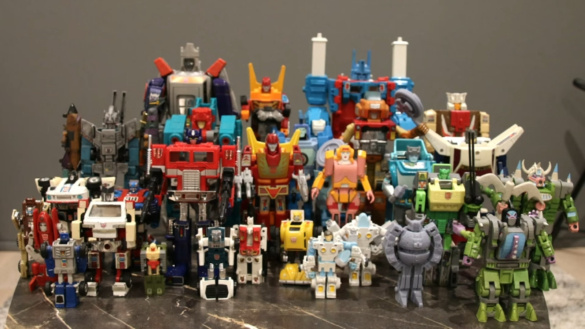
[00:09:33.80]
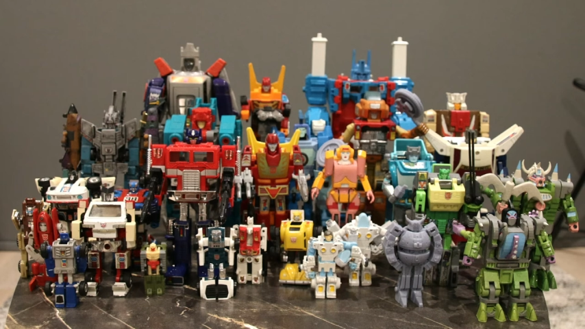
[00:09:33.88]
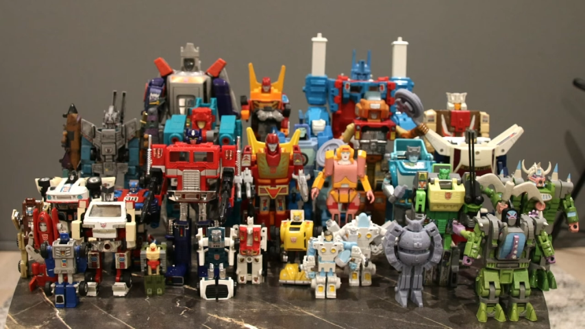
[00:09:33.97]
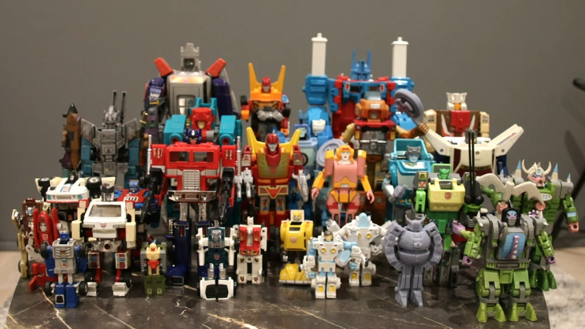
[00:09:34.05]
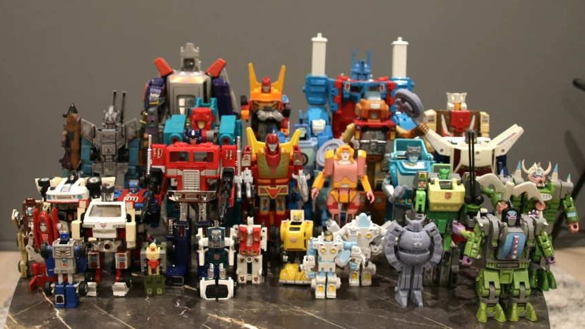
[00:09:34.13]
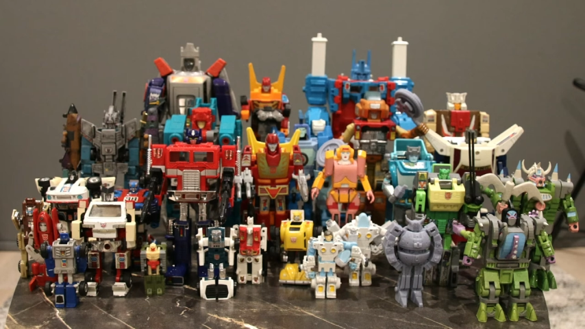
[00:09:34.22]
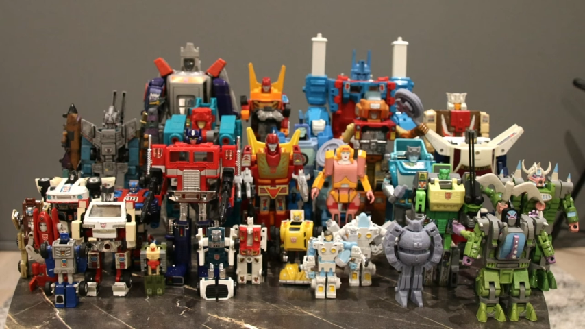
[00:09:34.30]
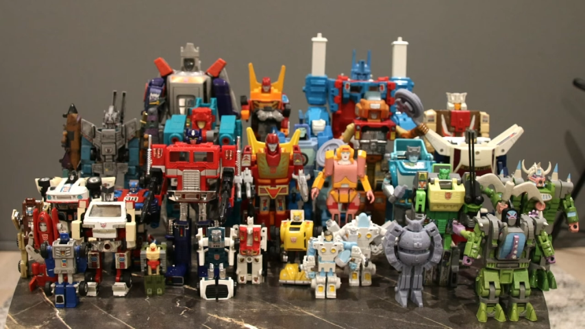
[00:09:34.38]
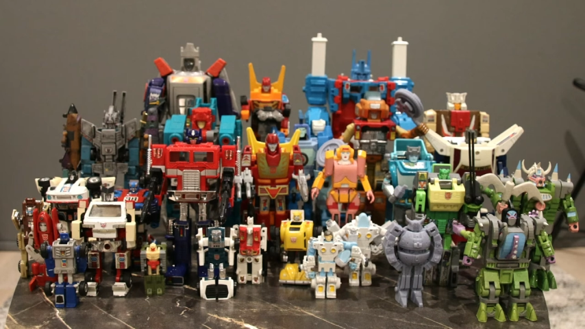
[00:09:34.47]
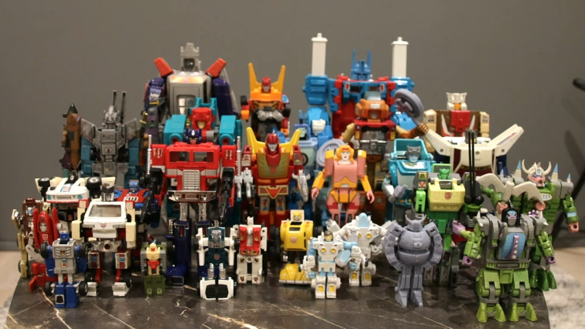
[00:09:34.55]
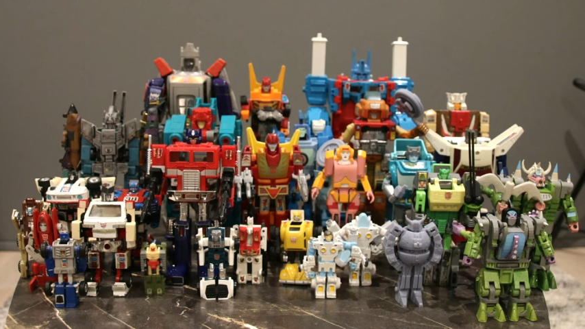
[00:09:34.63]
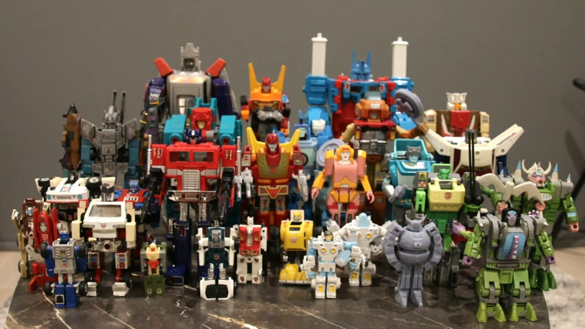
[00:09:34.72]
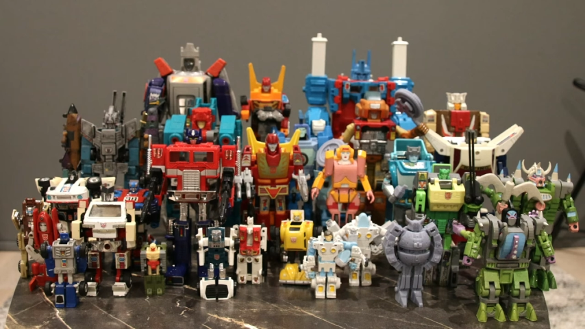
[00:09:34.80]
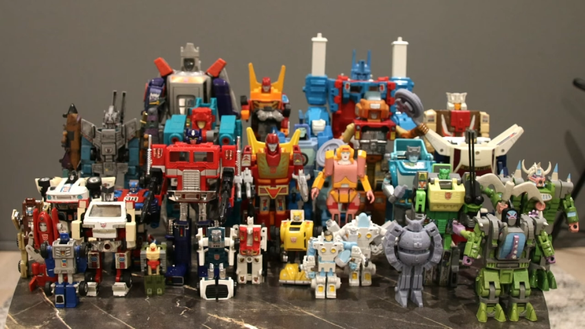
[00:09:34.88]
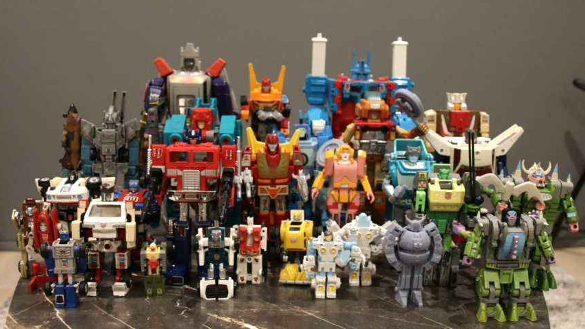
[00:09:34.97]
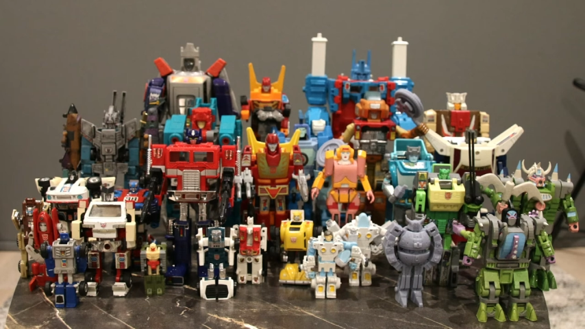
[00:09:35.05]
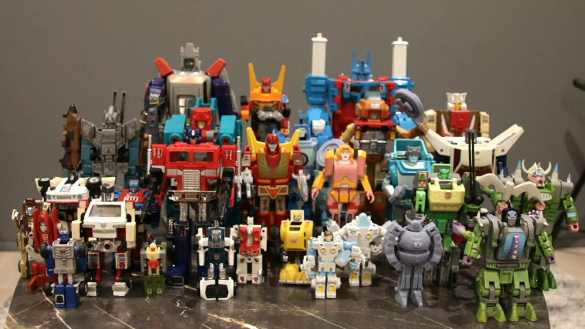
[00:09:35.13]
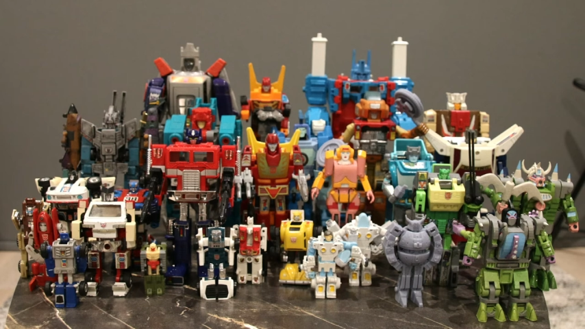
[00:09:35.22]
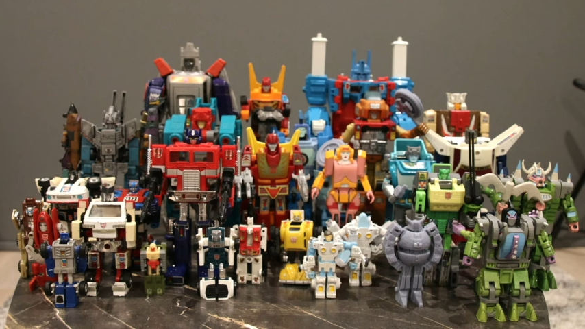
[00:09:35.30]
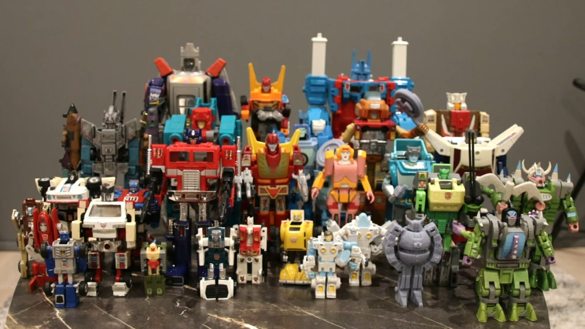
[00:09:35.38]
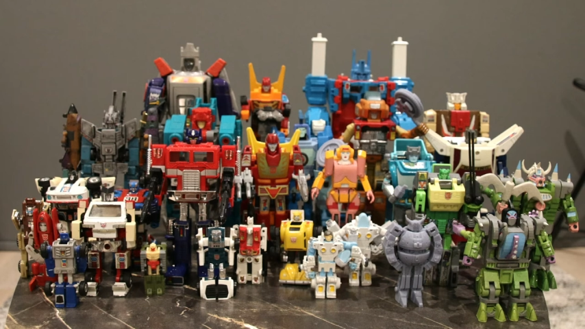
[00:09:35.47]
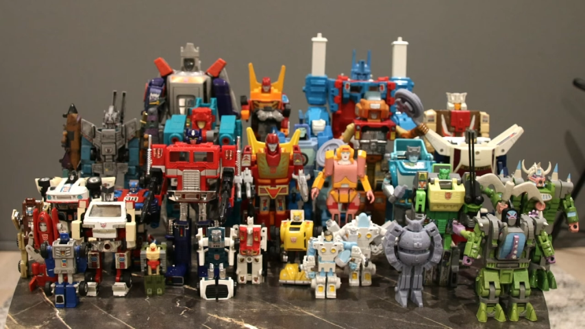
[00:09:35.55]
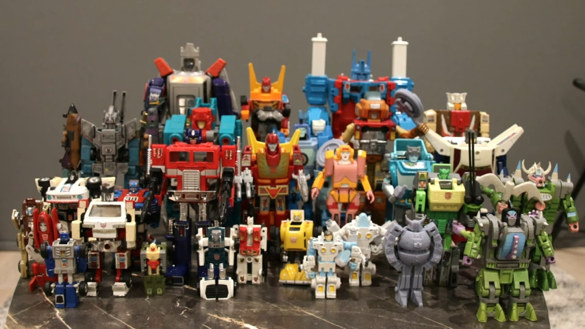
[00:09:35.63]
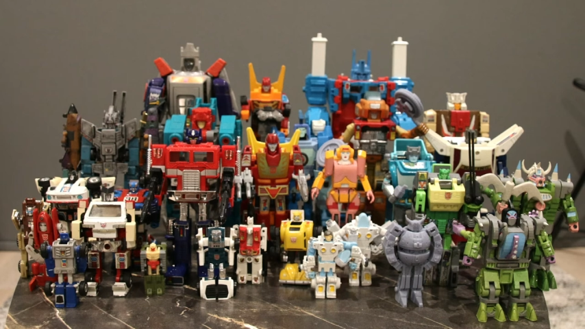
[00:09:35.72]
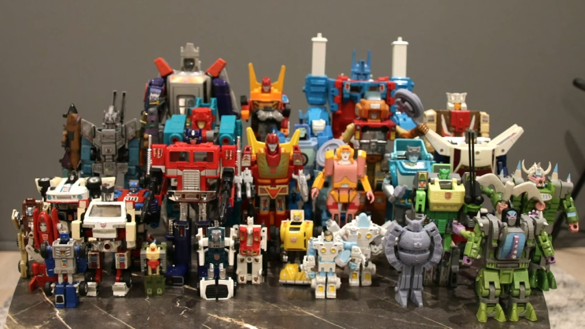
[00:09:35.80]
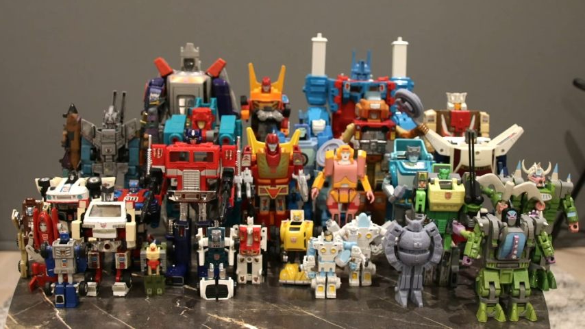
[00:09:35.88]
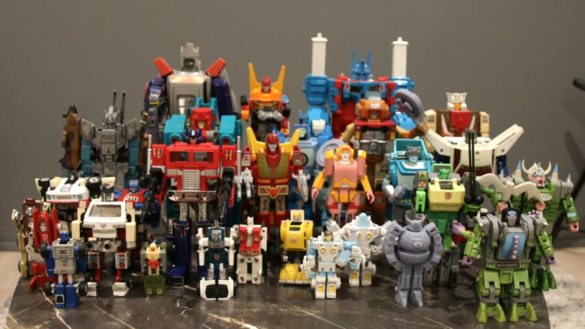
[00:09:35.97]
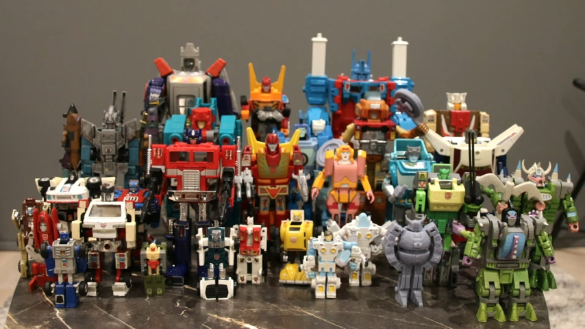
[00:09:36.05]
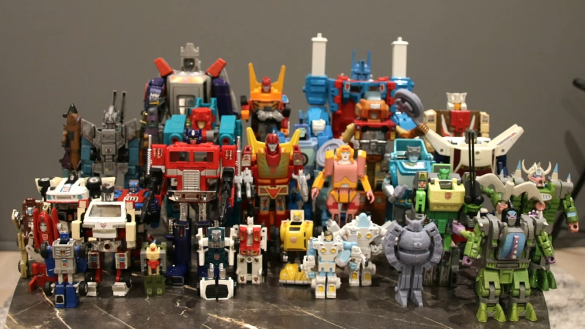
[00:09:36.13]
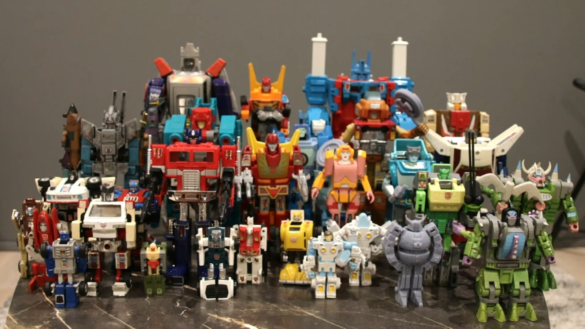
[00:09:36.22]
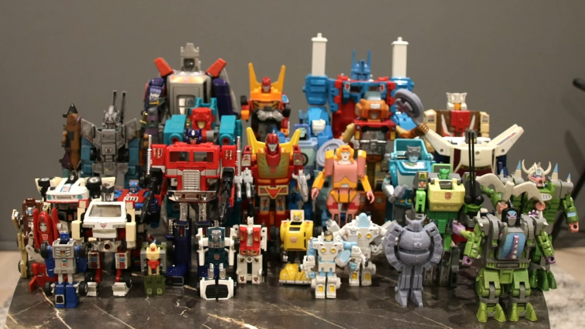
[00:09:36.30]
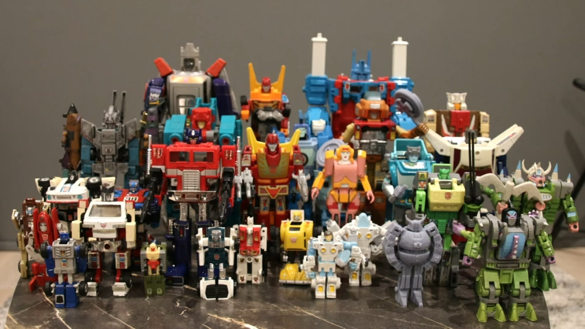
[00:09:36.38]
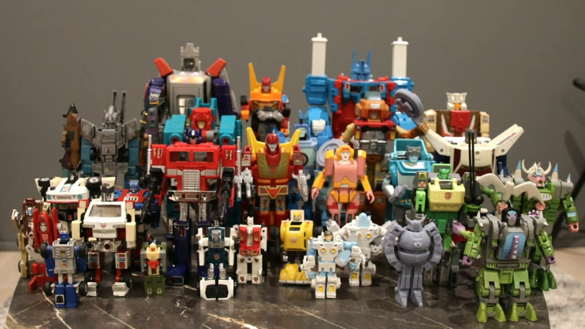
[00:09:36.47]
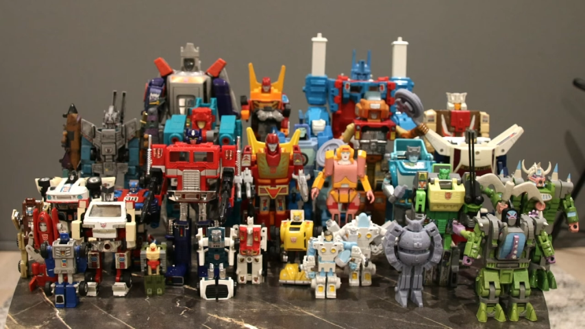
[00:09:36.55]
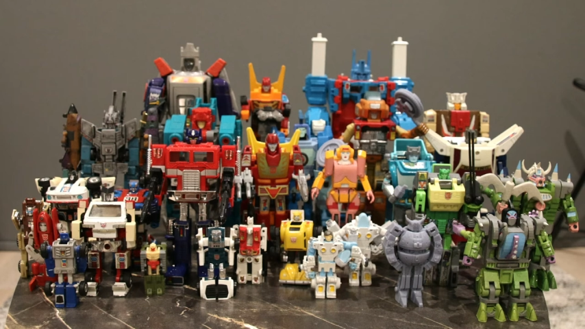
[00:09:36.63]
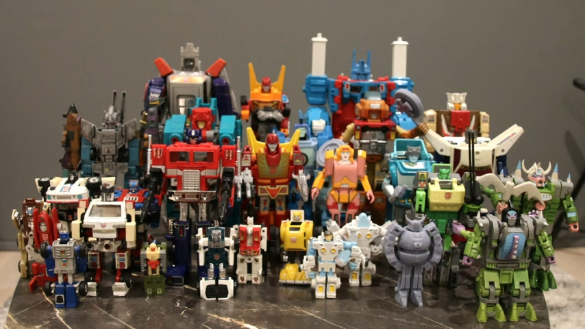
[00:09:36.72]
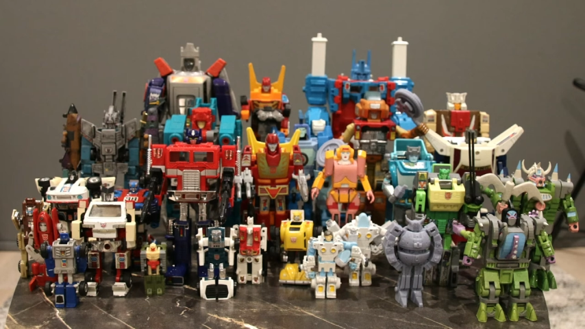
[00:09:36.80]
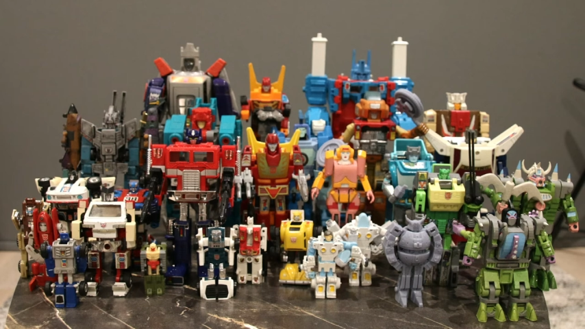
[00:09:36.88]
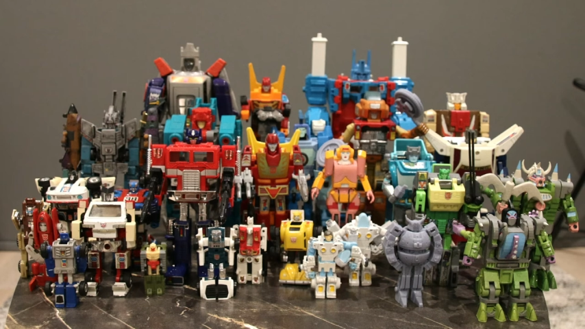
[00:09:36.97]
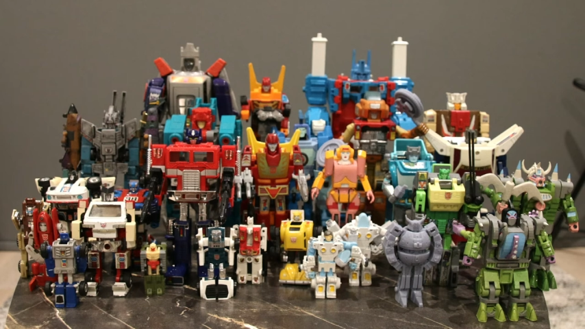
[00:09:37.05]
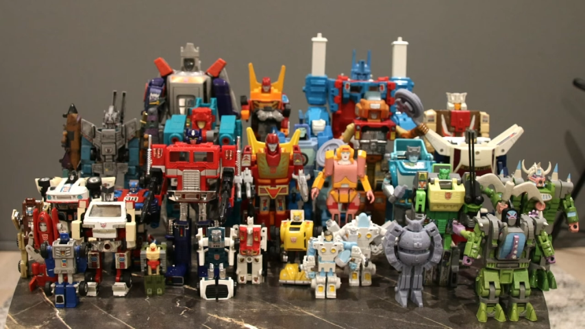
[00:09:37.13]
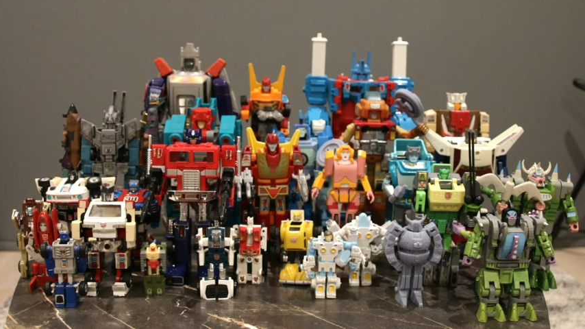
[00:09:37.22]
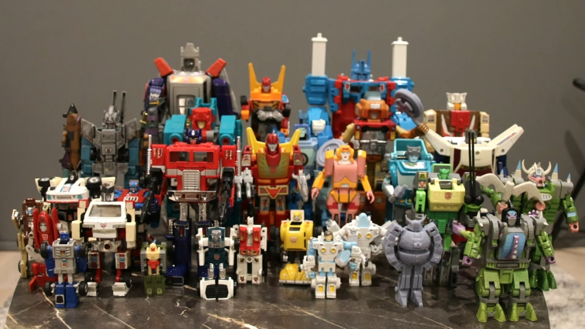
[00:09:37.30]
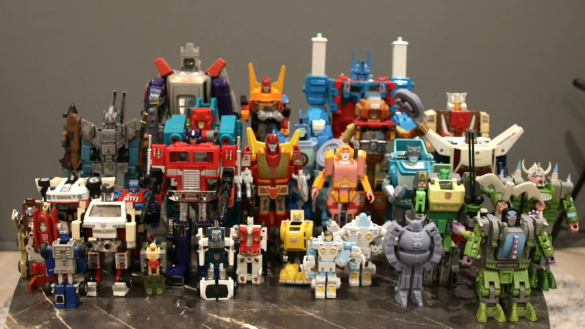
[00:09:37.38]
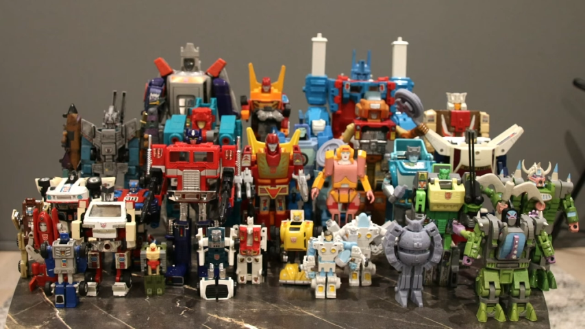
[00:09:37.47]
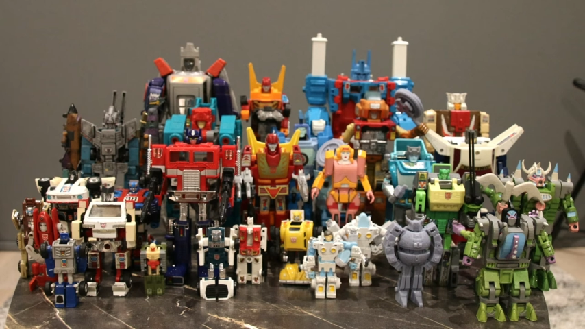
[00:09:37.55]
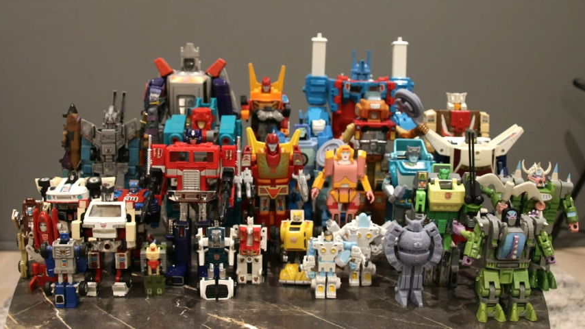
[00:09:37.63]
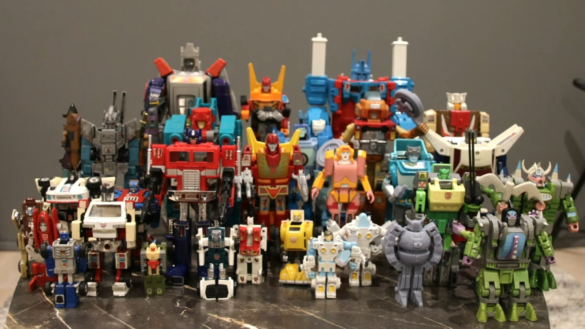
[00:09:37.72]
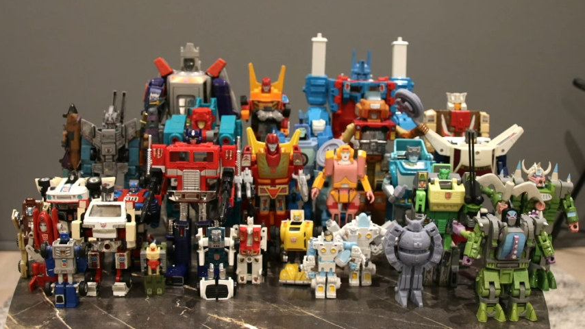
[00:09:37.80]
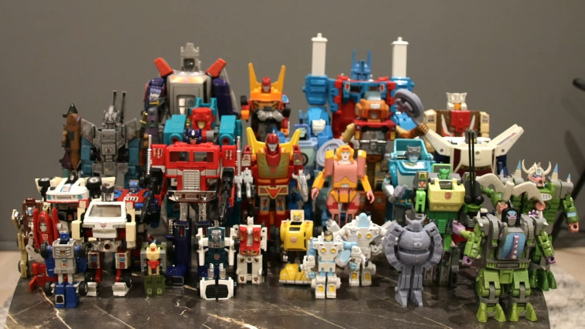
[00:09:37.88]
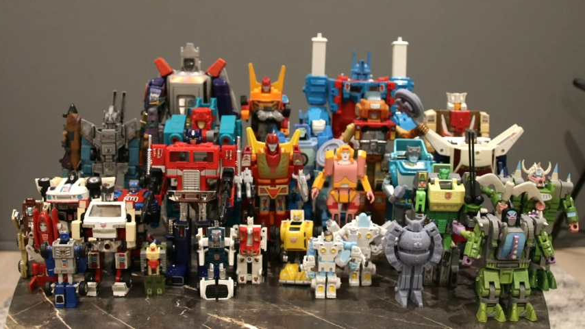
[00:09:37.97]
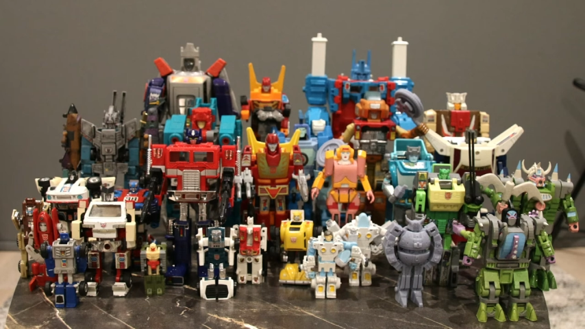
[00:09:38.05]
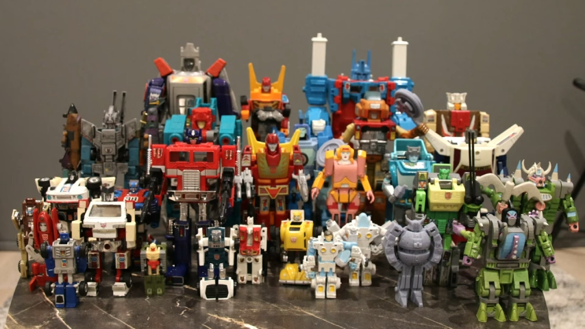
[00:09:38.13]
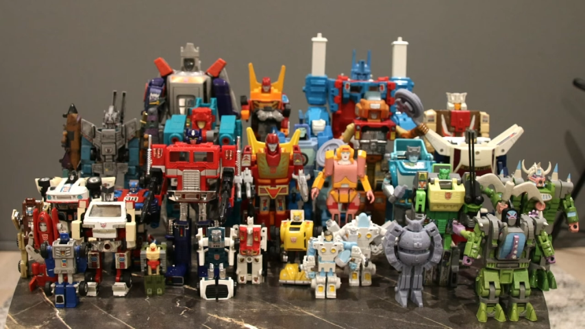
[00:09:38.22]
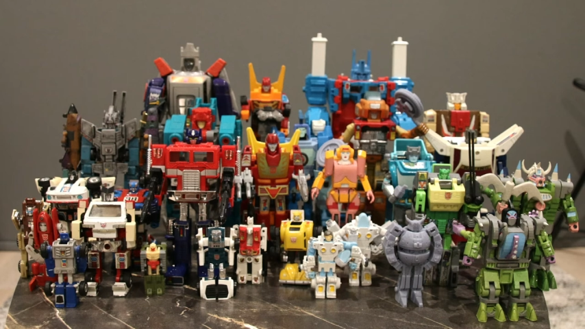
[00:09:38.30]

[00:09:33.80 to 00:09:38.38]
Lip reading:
[unreadable: no face in view]